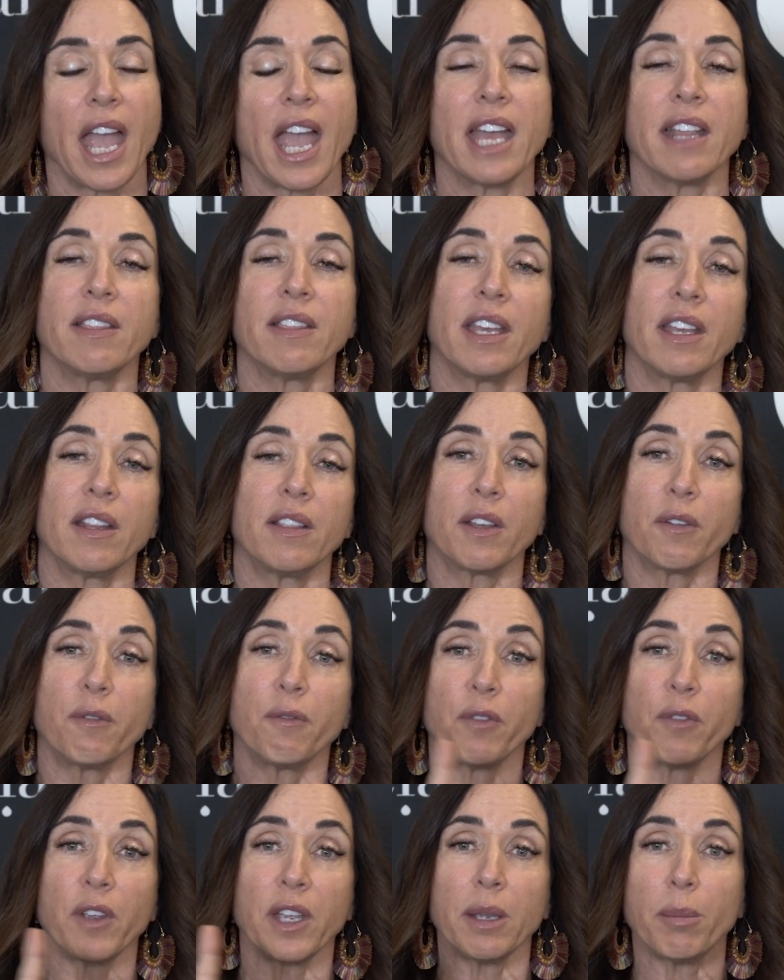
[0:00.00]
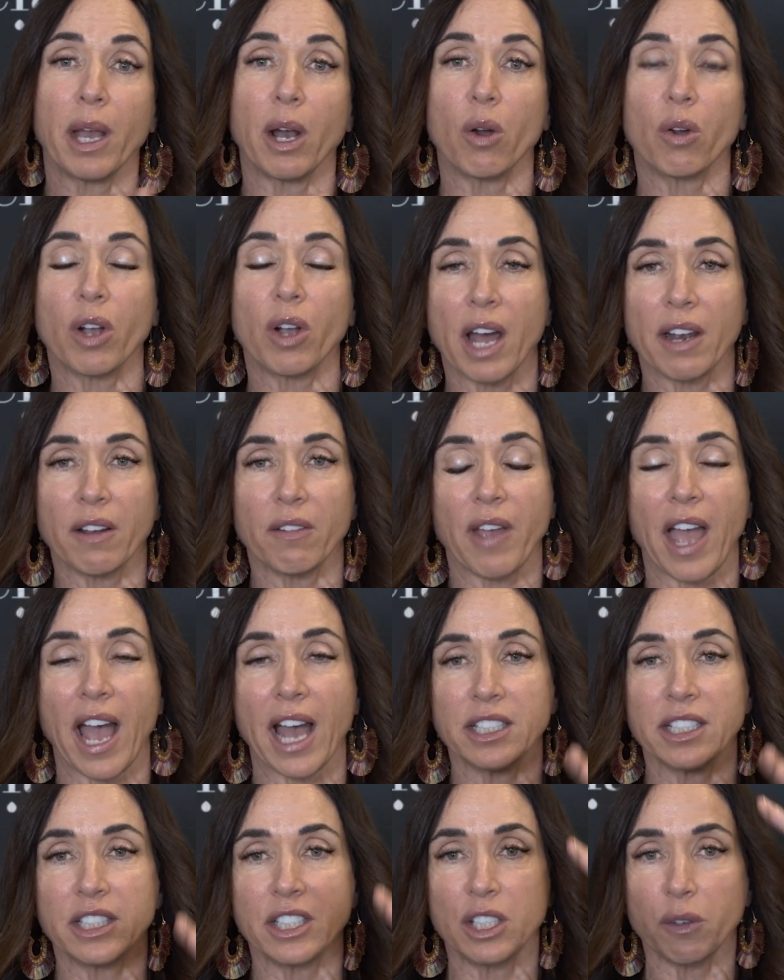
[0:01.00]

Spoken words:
And then the female kind of had